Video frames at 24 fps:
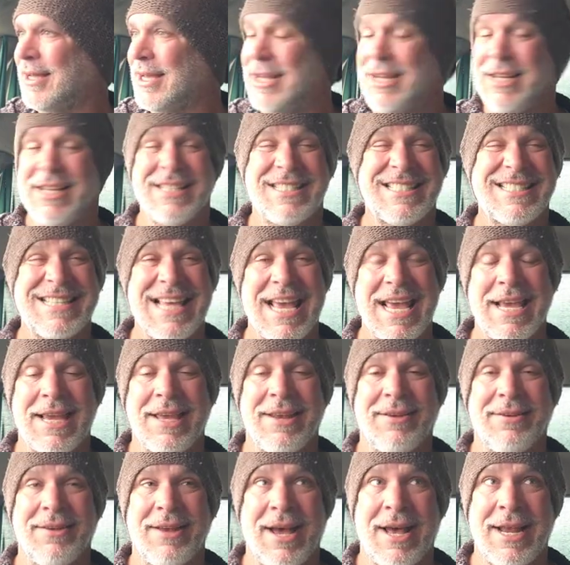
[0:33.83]
And it's
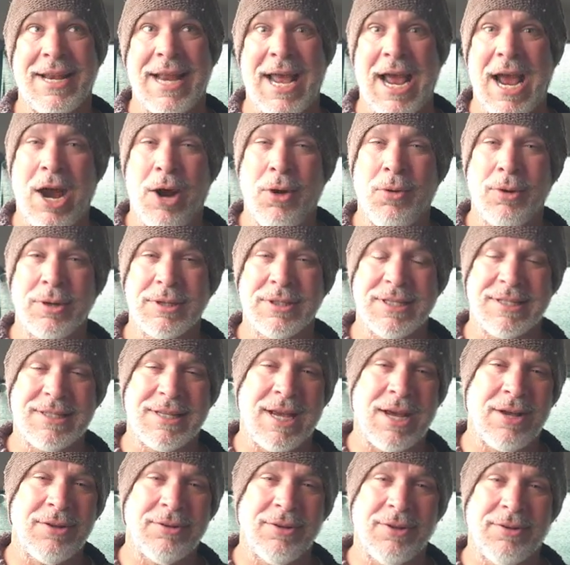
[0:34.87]
taken an hour to
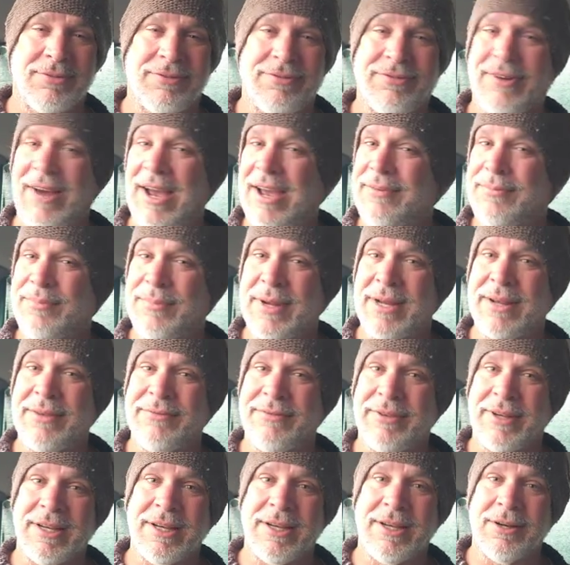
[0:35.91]
download 5-minute
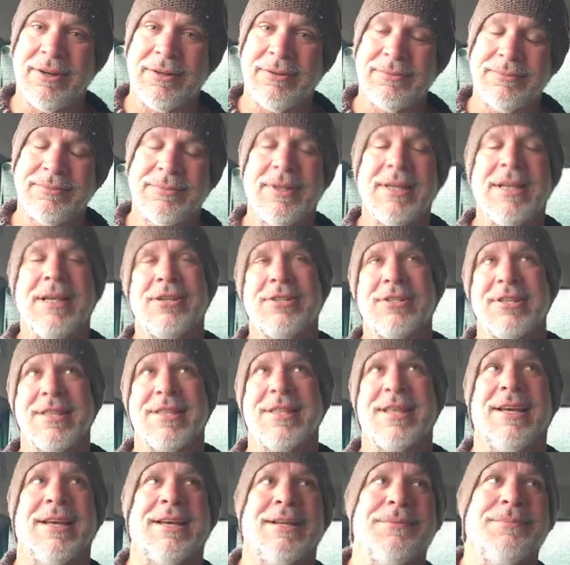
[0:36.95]
video. And here's the
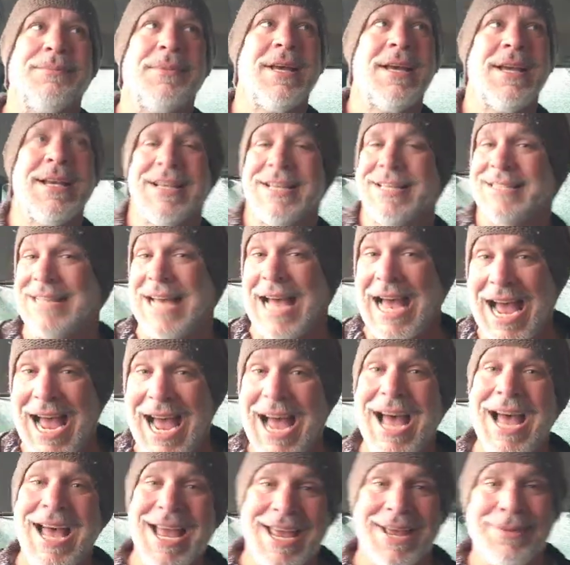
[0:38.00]
thing. Because
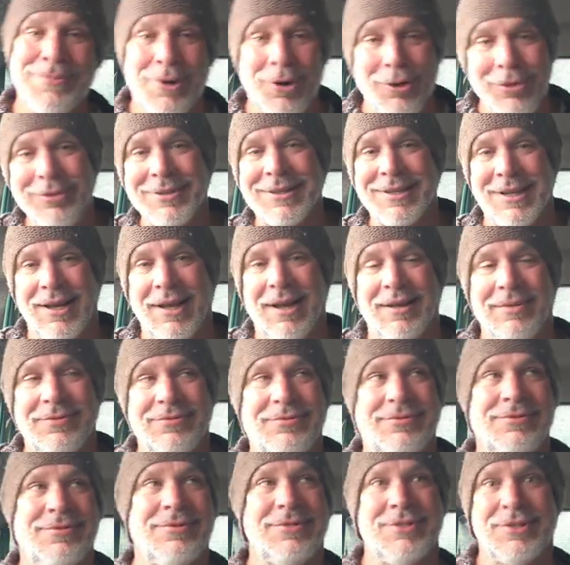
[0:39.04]
I am old
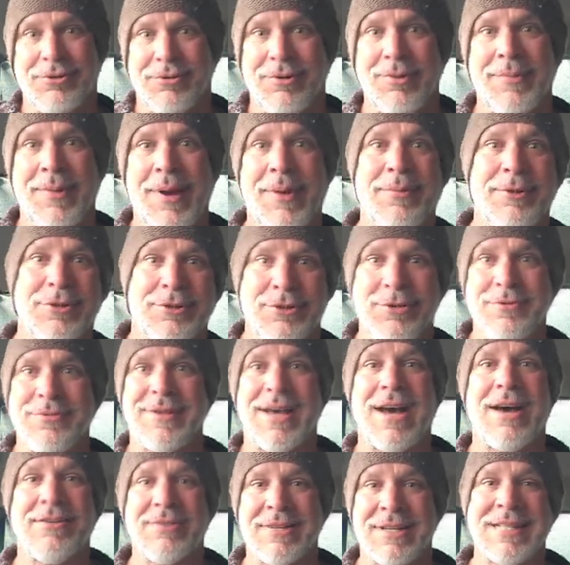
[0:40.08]
enough to remember
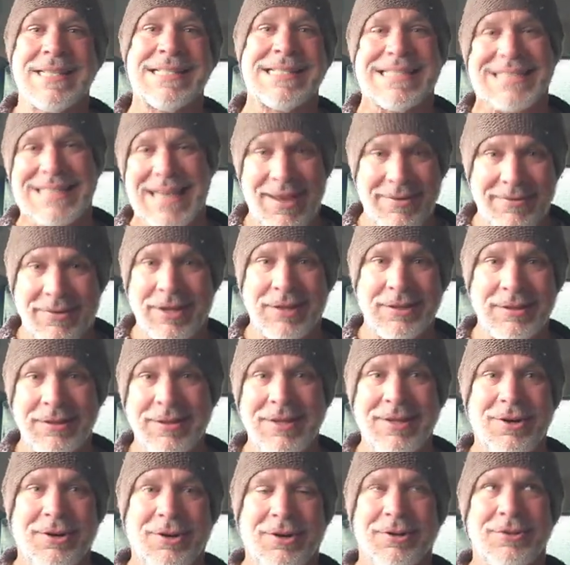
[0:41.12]
2007
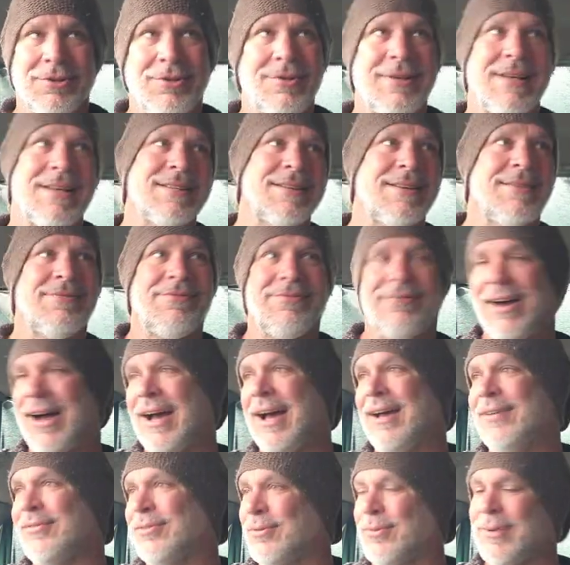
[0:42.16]
or
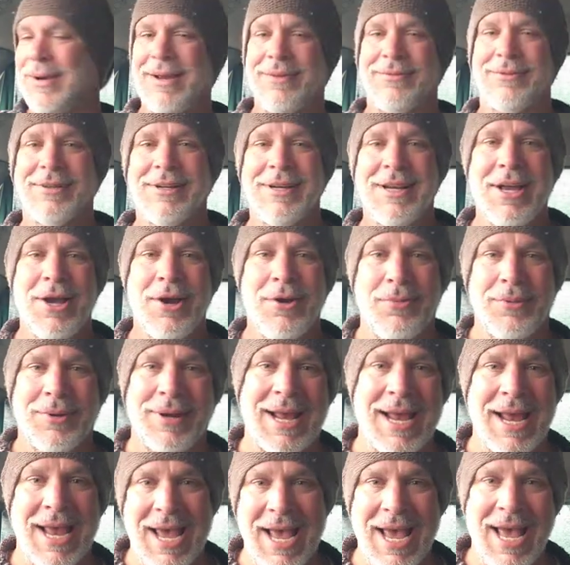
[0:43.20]
2005 or whatever, when
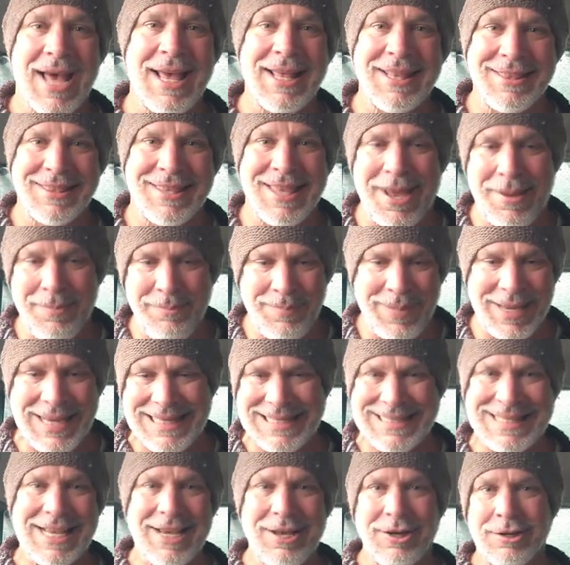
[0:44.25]
I had that
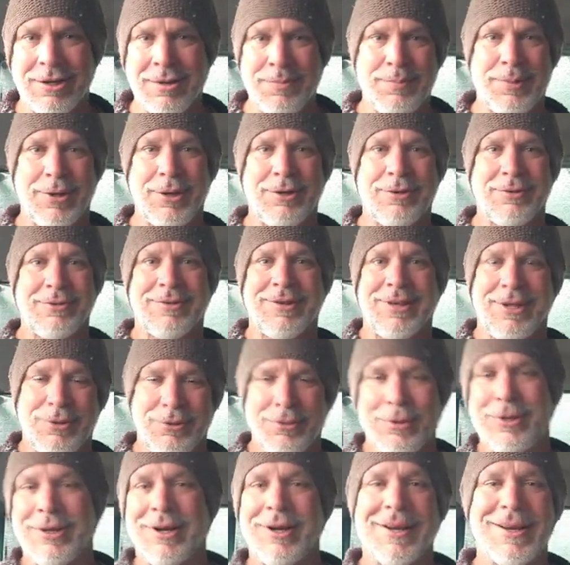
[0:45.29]
big Dell computer that
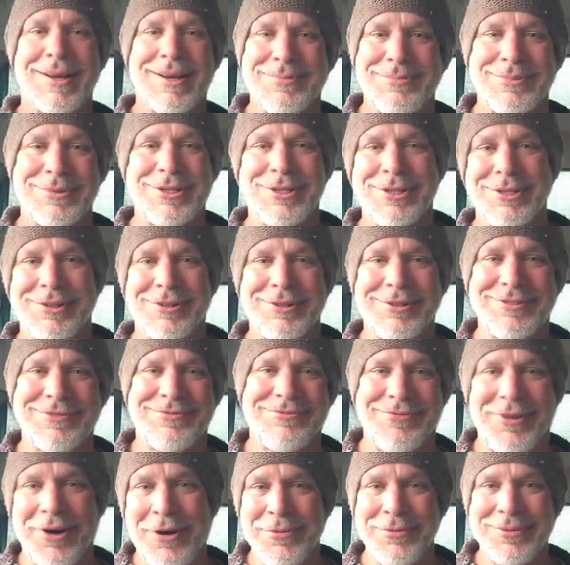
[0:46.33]
you would hook up to your
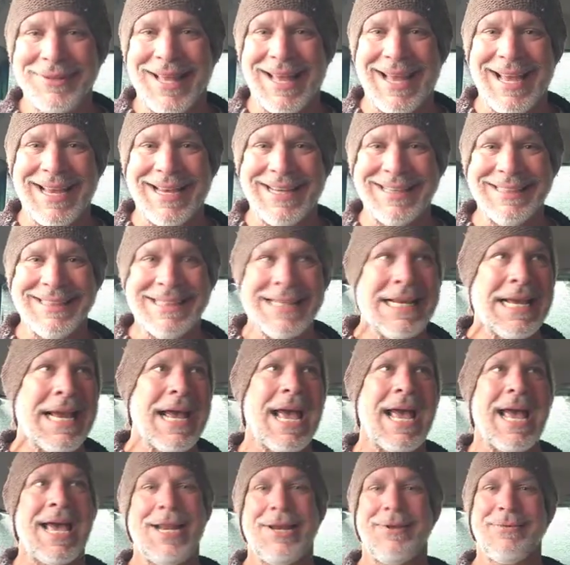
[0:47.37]
phone line
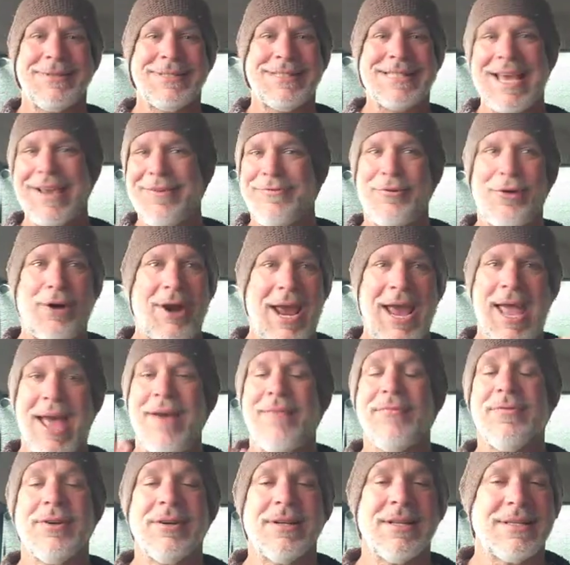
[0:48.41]
and it would take
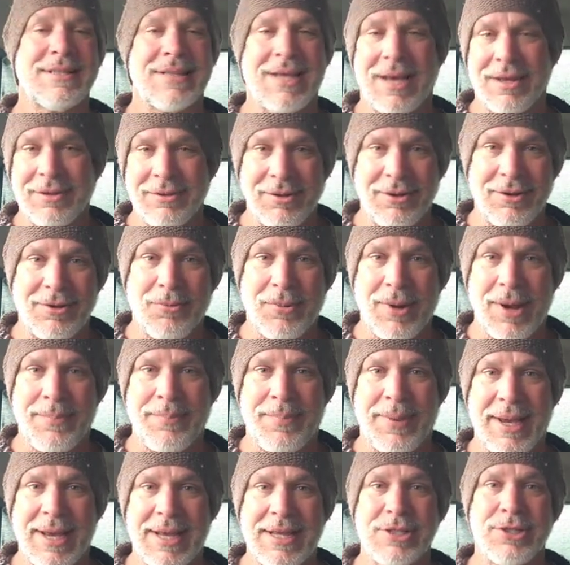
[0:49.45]
forever to download a
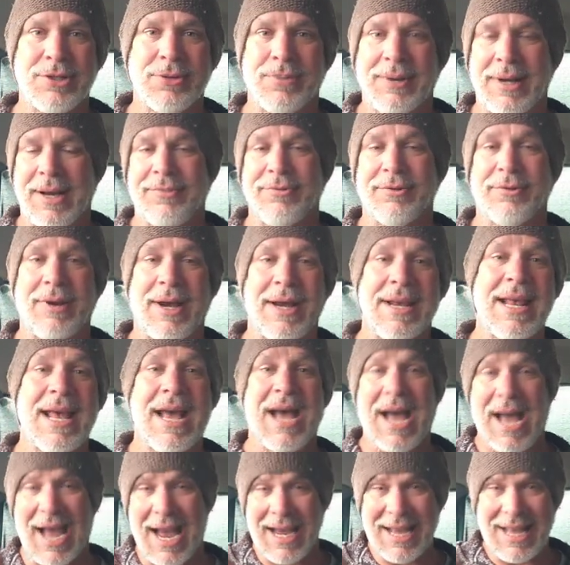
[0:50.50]
web page or whatever, right?
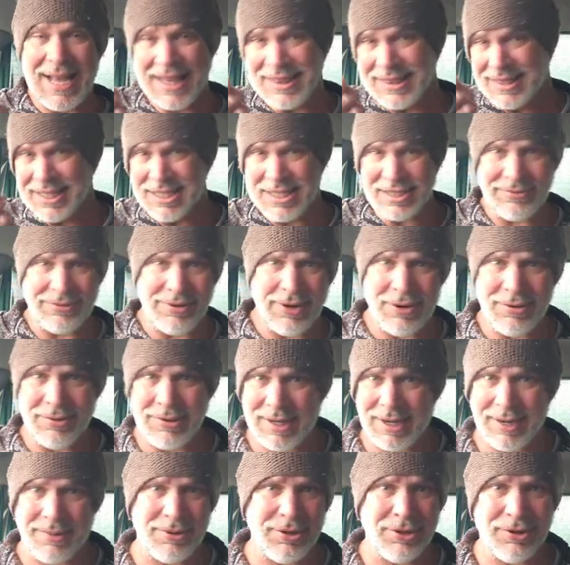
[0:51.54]
I got this phone
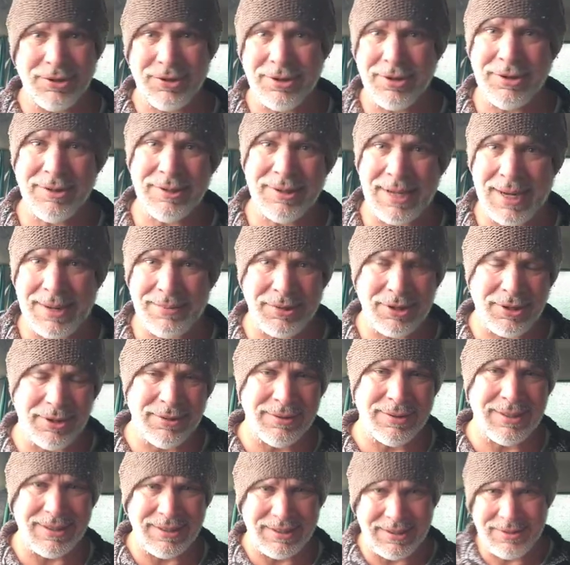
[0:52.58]
that I'm
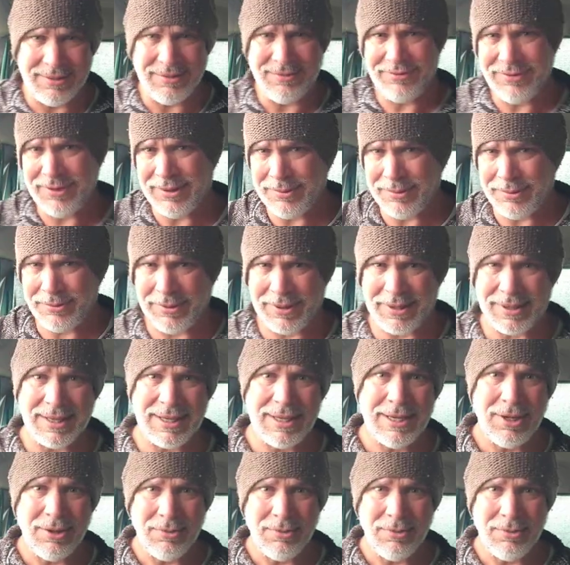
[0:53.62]
currently filming with.